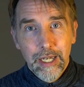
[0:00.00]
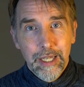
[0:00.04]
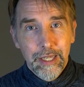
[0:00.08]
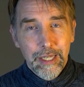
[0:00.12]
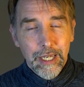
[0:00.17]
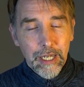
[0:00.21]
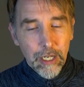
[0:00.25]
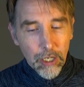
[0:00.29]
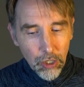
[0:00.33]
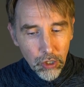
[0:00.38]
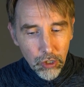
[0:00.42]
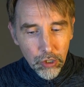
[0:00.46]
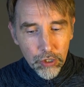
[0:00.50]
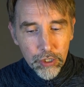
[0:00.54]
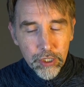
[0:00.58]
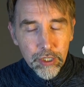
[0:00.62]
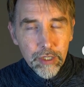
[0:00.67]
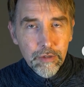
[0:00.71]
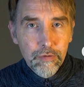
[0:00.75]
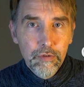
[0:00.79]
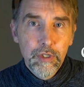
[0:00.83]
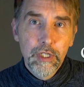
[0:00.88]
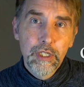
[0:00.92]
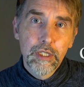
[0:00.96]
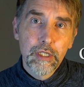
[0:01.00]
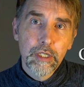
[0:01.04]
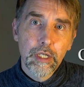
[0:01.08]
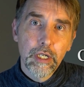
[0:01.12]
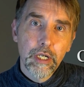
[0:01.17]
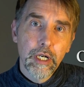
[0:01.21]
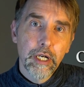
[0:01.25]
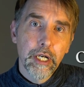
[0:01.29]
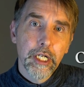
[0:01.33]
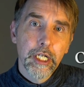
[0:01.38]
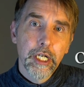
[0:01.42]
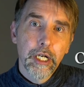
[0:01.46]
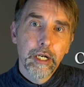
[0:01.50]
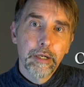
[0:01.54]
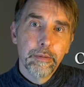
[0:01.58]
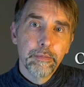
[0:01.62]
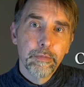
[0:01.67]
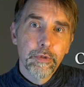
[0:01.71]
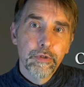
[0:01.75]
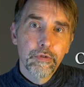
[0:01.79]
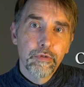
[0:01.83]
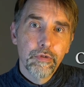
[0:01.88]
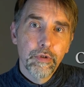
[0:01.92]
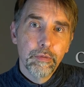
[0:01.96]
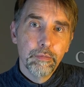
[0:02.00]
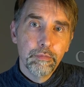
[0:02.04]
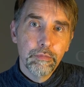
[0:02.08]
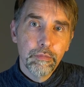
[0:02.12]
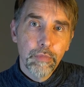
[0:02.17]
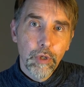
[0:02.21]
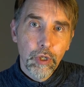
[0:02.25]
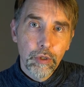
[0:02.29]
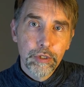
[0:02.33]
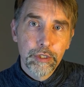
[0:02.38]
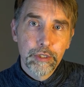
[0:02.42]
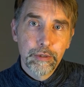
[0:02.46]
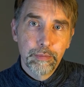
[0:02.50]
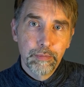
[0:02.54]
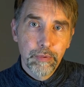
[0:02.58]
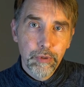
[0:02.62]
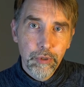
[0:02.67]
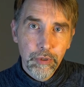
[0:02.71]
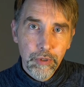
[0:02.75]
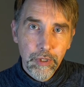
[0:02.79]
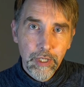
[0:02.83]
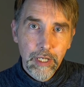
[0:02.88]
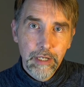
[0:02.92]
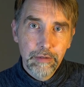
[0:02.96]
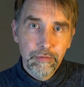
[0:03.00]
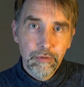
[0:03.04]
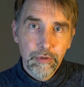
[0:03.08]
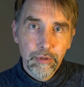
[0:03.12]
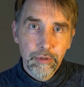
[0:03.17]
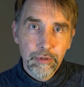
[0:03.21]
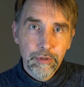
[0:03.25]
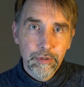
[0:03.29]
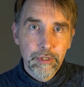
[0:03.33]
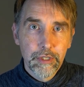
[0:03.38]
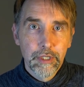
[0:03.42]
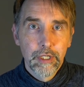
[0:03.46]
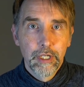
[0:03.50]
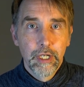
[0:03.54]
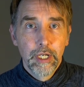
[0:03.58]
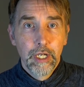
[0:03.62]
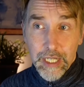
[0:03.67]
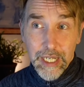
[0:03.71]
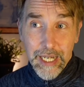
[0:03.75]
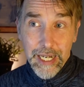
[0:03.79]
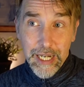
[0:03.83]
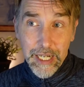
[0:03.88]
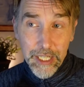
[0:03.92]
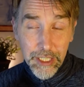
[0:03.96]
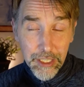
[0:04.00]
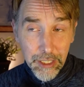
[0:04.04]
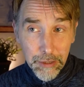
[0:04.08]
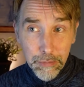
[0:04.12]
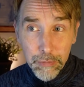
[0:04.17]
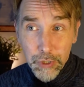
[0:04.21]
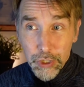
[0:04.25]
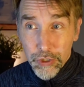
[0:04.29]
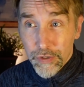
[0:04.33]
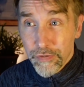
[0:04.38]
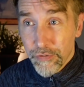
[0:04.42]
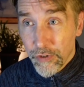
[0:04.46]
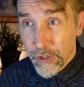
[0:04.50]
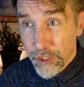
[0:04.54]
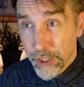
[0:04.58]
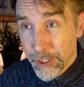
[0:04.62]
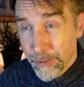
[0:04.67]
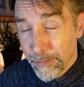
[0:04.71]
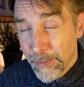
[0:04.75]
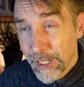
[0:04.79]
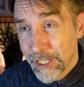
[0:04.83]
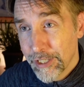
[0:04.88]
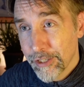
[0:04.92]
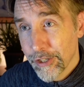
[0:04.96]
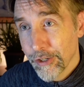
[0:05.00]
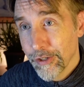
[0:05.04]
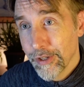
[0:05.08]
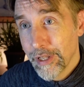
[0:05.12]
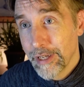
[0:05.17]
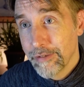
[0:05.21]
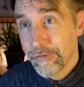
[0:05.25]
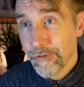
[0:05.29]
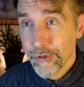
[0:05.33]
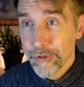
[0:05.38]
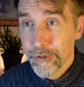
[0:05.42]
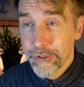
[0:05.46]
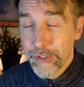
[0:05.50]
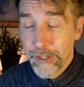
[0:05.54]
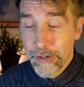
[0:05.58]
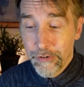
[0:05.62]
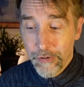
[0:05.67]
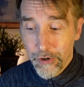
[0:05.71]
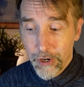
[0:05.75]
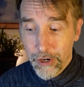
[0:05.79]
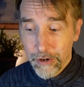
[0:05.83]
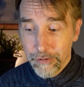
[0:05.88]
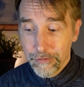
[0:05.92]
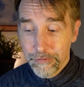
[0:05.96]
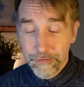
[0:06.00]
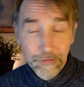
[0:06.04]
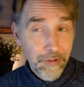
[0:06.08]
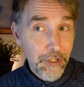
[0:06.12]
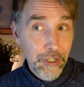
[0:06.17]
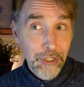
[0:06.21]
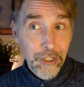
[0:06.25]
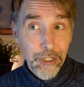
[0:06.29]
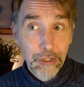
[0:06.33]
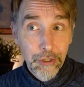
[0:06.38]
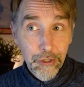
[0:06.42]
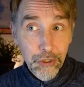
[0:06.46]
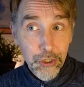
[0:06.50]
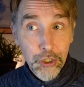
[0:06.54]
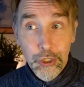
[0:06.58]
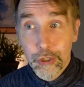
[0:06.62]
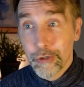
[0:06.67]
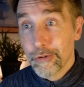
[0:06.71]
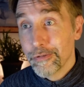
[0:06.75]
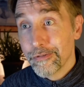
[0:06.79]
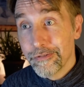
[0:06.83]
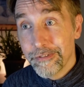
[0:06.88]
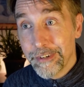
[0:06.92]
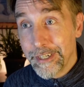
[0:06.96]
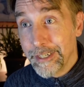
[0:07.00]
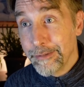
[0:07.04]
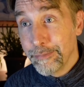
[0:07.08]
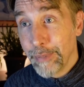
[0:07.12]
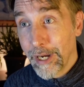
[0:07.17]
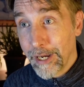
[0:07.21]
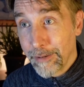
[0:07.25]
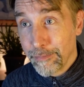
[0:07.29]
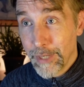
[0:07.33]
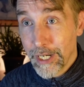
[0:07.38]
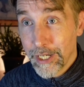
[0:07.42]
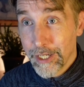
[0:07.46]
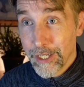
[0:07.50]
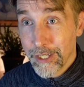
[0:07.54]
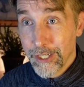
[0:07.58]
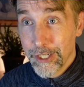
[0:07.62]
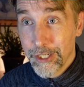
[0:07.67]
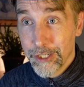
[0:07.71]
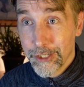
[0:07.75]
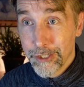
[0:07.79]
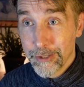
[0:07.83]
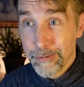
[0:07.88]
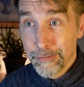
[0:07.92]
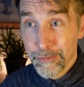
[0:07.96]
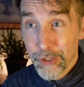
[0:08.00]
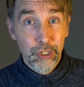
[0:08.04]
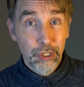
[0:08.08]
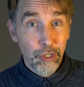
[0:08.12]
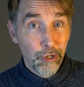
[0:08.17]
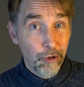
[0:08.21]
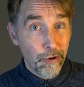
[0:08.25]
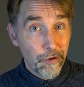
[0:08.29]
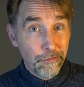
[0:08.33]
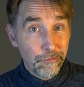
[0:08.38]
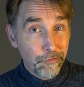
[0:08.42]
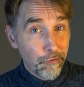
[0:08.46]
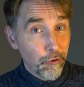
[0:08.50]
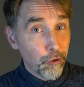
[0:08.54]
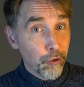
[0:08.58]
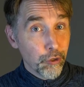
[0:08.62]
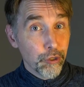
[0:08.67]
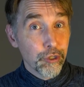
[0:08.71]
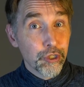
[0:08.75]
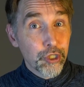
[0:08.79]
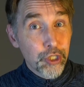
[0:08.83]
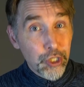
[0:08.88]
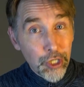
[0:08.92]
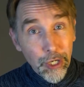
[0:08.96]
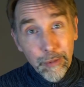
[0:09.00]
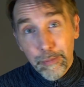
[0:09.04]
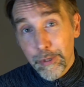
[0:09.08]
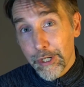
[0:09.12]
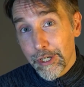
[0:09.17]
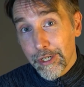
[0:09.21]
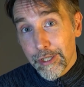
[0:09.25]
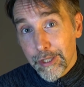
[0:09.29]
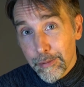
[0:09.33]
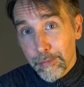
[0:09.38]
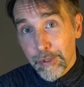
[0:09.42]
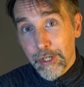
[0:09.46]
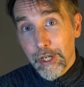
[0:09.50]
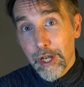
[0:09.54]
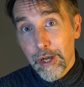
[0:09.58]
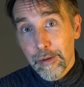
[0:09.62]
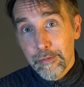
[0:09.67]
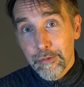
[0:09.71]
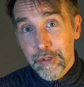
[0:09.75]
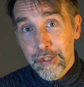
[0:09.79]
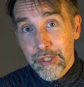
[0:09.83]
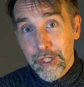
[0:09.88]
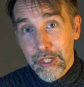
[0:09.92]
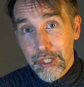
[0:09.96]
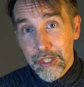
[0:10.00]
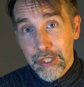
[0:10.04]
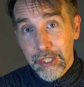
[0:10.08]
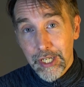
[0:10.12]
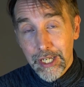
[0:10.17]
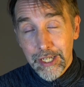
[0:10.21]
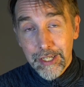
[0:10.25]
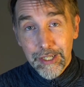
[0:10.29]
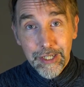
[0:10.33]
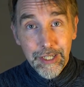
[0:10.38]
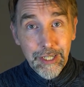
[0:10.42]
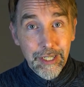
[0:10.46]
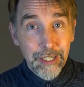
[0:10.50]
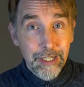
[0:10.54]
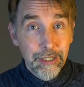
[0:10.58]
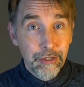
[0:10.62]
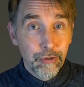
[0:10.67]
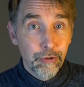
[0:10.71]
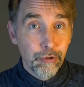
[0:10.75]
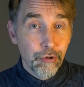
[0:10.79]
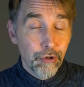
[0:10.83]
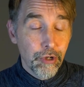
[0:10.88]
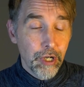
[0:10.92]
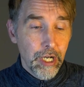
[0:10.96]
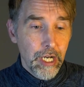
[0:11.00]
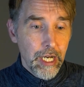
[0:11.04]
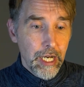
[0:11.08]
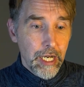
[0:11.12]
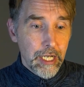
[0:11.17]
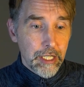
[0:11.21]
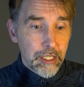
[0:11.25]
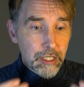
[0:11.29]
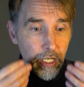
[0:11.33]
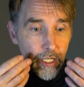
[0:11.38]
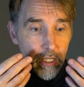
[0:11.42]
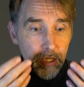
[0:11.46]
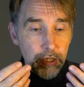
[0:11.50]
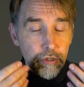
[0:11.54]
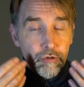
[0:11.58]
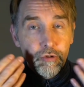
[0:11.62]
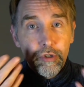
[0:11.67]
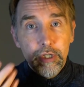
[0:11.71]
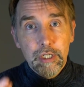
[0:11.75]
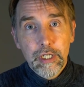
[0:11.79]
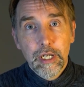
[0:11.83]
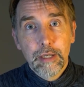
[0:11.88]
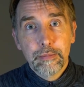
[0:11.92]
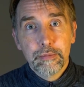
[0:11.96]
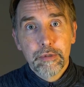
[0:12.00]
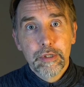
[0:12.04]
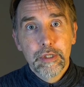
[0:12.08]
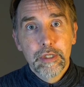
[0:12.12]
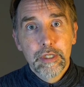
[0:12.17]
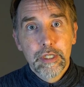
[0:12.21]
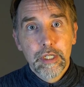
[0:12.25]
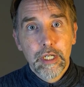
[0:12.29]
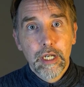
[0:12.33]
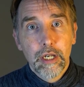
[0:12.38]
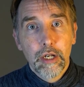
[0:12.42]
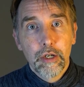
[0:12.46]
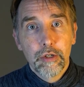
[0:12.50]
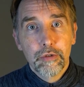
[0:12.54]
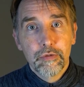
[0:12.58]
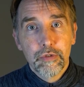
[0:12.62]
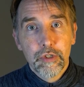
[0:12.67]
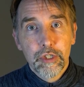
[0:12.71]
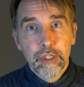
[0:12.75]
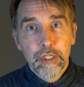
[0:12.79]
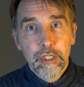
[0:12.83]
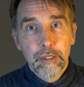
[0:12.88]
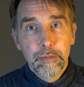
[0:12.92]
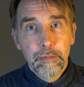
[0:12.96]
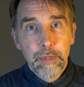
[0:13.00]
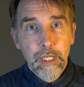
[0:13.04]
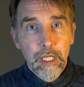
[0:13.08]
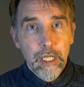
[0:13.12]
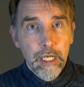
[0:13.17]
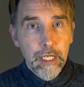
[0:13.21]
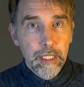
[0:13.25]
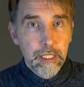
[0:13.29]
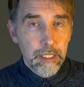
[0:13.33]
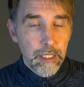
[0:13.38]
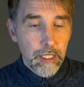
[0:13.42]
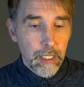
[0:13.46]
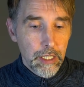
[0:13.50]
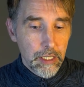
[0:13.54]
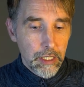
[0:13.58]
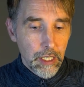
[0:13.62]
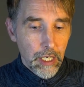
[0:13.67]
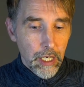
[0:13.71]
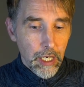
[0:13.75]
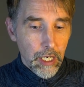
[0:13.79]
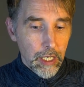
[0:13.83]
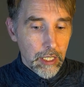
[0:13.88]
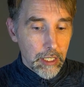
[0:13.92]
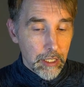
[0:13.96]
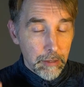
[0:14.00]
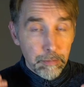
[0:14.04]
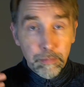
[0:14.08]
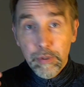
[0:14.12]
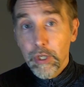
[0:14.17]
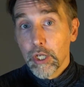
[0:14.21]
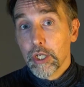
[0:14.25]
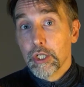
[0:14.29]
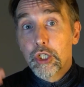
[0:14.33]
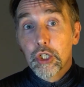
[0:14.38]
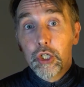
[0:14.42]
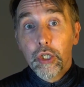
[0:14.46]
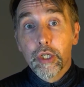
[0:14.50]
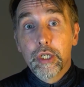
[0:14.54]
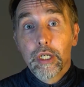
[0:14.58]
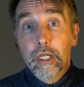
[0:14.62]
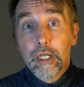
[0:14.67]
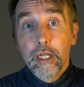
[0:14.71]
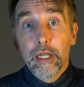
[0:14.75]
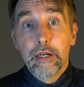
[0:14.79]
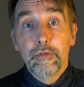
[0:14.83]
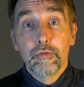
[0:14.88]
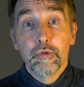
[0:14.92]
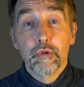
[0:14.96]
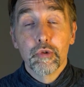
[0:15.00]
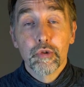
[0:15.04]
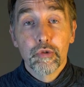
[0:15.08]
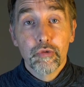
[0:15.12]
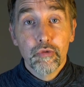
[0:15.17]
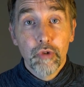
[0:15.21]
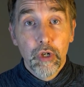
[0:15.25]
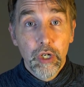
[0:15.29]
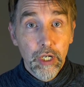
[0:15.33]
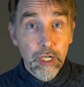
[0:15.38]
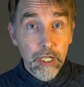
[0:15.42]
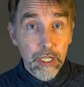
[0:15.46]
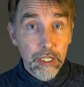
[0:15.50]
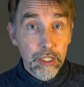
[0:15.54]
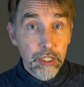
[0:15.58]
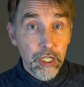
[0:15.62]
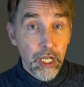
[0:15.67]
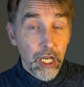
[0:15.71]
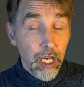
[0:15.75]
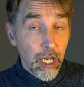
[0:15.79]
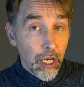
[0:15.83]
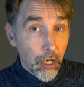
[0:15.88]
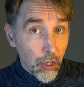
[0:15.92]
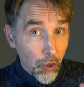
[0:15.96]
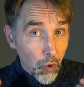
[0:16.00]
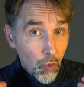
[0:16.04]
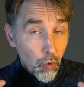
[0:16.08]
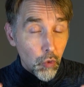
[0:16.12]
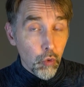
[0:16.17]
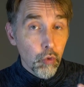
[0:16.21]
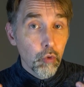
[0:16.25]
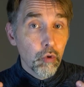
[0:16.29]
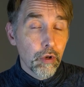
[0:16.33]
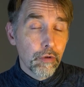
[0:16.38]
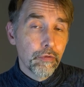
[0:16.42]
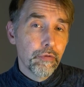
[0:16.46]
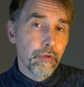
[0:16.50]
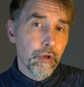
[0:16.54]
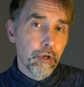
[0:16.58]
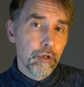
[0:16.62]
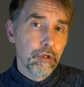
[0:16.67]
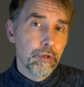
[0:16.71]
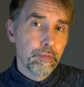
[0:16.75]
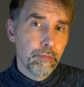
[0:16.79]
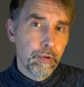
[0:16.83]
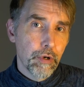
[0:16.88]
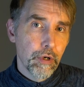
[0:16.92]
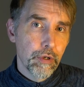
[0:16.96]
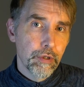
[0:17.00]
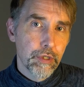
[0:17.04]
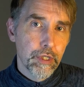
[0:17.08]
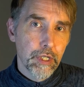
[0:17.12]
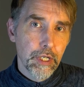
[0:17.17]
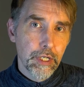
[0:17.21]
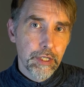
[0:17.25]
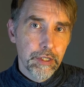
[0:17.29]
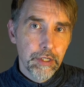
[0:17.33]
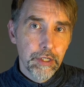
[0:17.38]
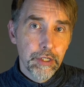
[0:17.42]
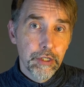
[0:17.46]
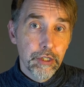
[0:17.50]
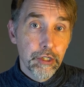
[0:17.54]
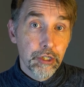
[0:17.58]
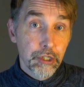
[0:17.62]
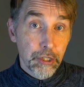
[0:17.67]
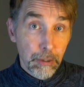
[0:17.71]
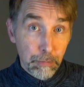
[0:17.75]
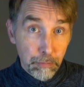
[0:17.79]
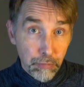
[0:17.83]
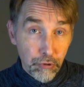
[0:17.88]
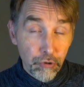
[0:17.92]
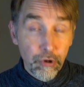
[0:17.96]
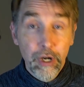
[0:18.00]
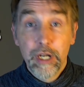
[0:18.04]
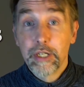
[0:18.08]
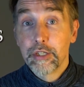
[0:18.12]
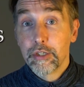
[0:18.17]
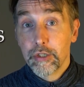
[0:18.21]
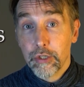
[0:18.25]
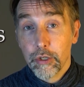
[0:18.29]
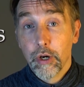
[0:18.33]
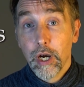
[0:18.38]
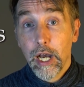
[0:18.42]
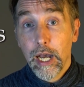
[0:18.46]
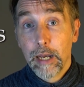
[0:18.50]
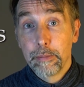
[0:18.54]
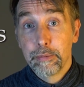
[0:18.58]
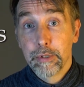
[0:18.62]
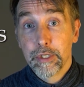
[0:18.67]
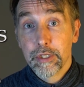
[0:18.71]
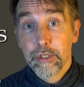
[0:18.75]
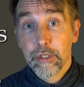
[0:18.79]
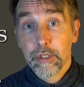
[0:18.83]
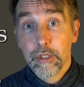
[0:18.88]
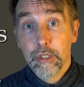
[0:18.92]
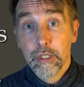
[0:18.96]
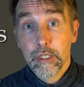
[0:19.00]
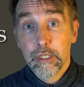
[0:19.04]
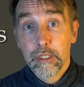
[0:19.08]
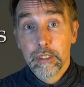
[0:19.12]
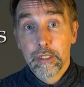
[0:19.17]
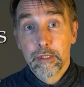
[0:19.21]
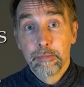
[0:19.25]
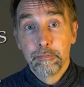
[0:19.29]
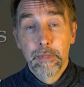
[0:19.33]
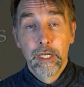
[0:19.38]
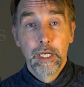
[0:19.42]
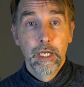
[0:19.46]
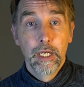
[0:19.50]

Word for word: And that loss of desire comes from multiple levels. At the most fundamental levels, there are physiological feedback mechanisms. So, a full stomach that becomes distended, or taste receptors get overstimulated, your blood sugar levels rise, and all of those processes suppress your appetite.